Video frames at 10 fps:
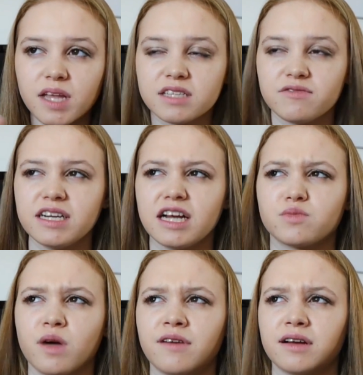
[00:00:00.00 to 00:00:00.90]
It's really nice
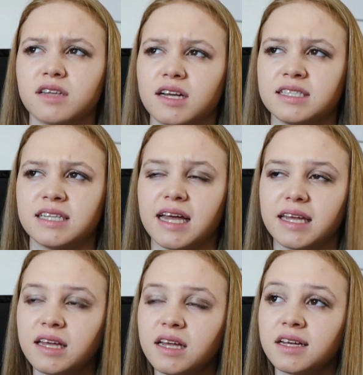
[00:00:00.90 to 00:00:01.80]
weather outside
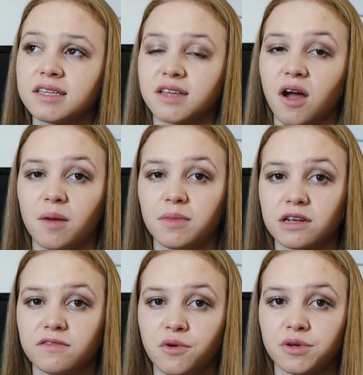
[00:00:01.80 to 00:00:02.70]
today, So I'm
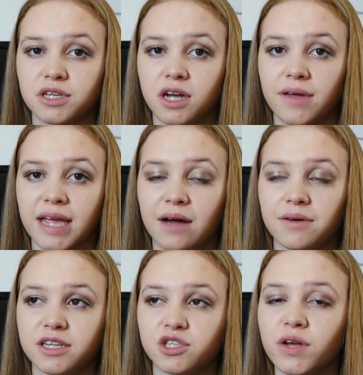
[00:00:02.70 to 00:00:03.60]
looking forward to going out
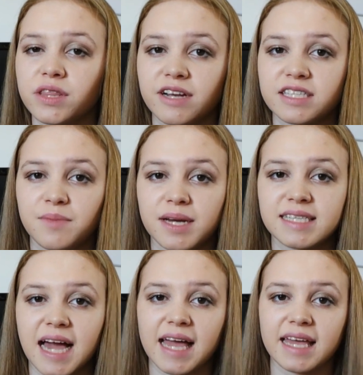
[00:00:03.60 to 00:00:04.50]
and enjoying the rest of my
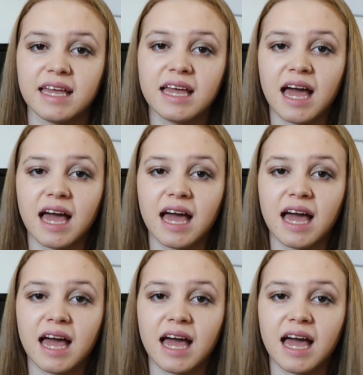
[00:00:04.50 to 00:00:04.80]
day.